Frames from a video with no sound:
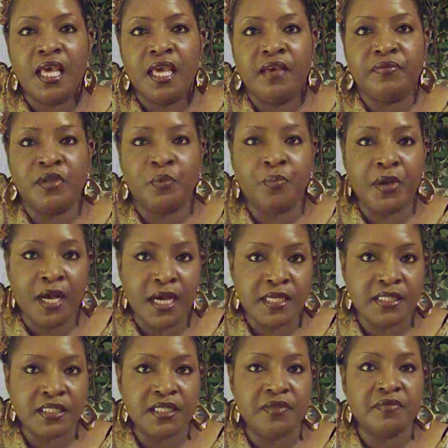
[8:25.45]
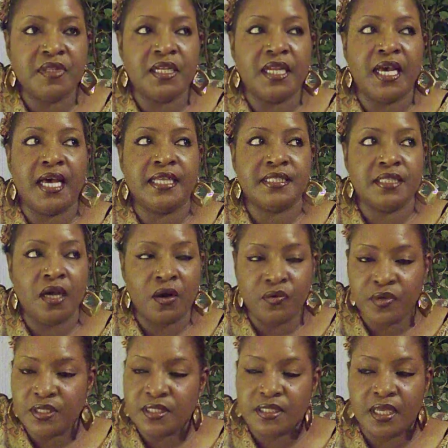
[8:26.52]
If they're positive, then I
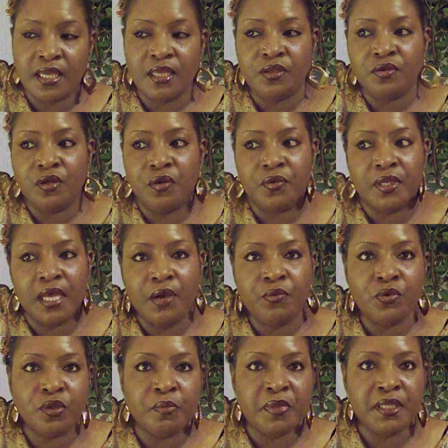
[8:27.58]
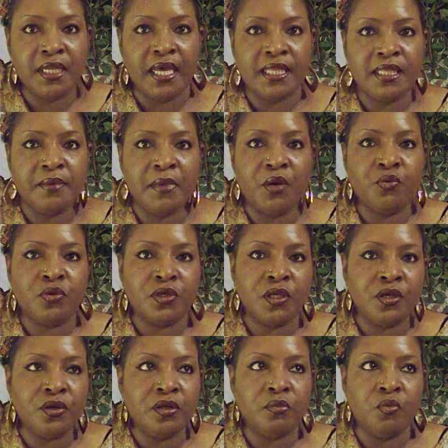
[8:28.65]
always say, well, I want to be like them. I want to
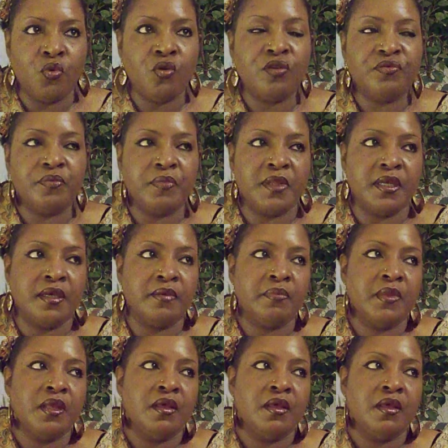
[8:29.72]
learn more from them.